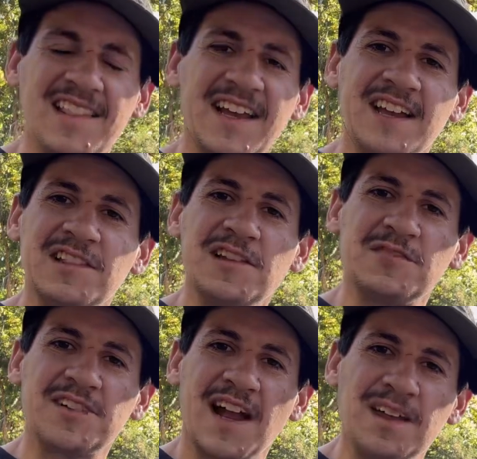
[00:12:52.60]
like a
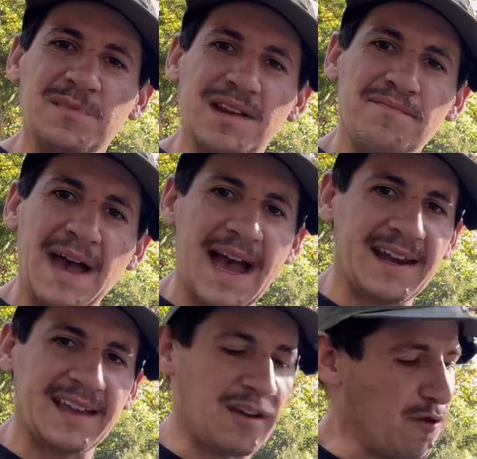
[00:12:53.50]
little tiny bit of
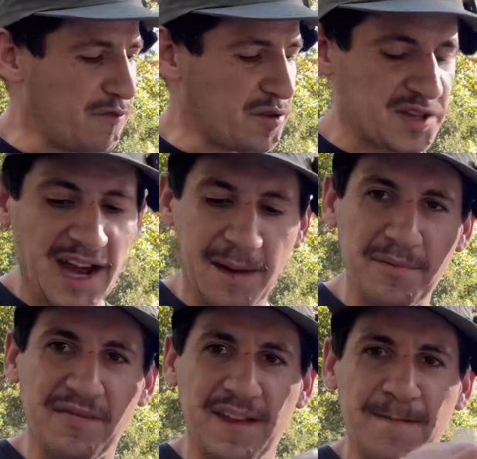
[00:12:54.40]
padding over top
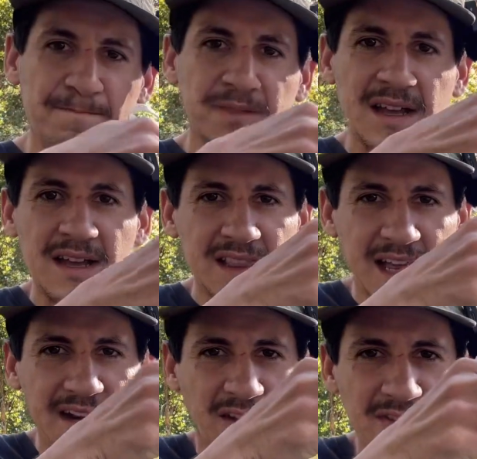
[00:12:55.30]
of it,
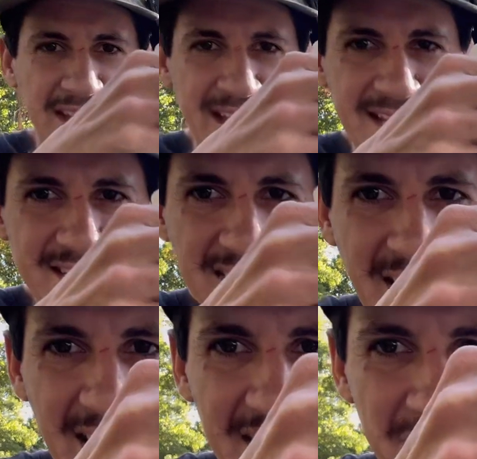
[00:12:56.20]
like on the
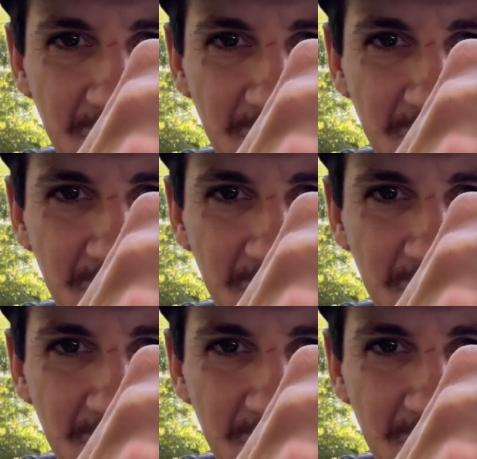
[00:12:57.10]
inside. I don't know